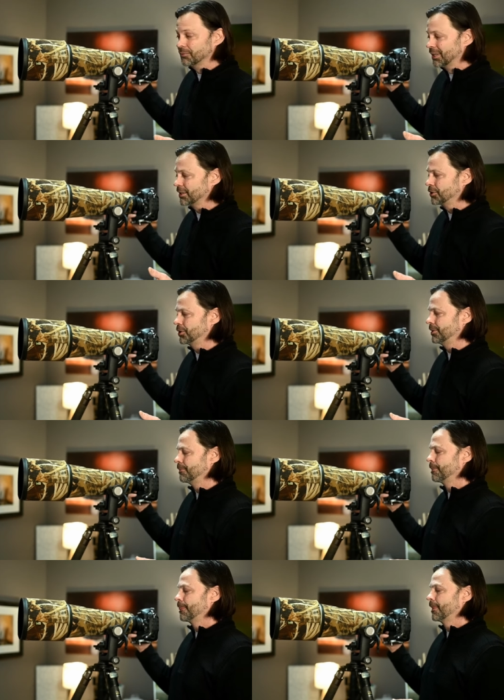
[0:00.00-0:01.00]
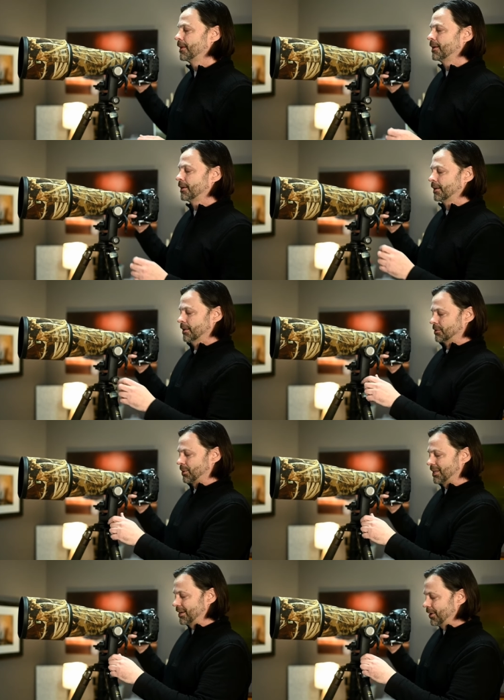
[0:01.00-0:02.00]
really good.
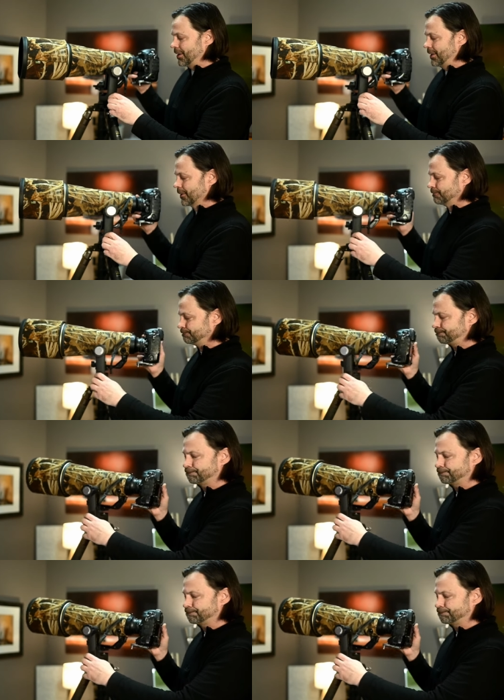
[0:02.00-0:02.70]
So I get it on here.